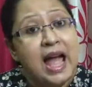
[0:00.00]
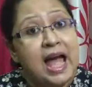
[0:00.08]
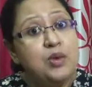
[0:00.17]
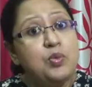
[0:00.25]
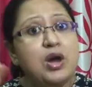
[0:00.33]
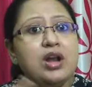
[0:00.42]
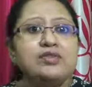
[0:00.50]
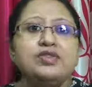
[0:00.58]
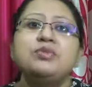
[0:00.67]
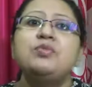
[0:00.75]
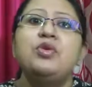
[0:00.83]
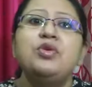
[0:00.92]
And one of
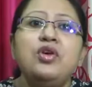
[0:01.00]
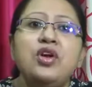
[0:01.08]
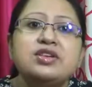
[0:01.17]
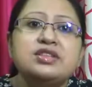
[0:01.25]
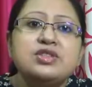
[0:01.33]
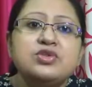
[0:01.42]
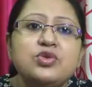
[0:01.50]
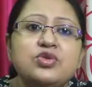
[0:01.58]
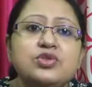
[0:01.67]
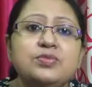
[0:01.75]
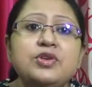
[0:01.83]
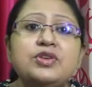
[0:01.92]
the monologues is going
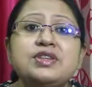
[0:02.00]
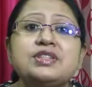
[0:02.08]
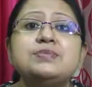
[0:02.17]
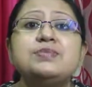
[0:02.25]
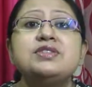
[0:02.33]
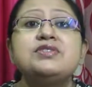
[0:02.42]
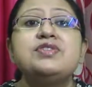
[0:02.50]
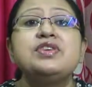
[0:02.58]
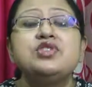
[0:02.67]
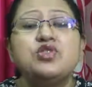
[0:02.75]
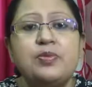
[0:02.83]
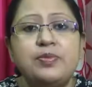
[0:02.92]
to be on a
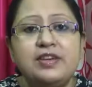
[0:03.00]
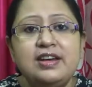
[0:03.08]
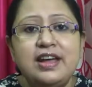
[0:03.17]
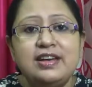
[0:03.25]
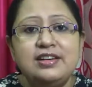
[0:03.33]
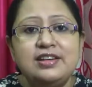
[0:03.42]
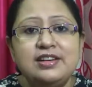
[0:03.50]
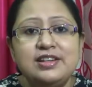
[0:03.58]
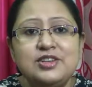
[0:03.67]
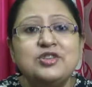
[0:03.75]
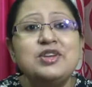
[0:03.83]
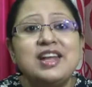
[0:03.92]
specific topic, like a,
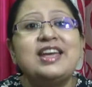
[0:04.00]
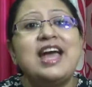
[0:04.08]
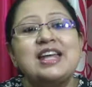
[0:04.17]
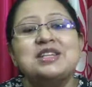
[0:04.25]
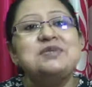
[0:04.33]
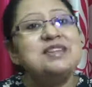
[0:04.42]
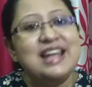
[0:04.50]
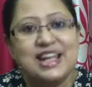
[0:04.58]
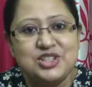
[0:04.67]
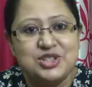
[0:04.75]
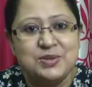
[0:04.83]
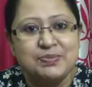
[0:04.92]
you know, an academic
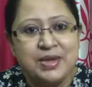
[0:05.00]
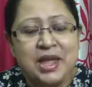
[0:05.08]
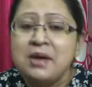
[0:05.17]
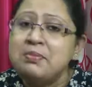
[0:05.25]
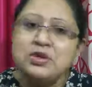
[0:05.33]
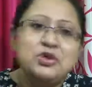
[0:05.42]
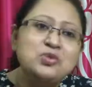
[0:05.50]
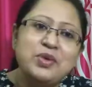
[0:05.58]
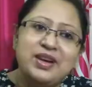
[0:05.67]
lecture. But don't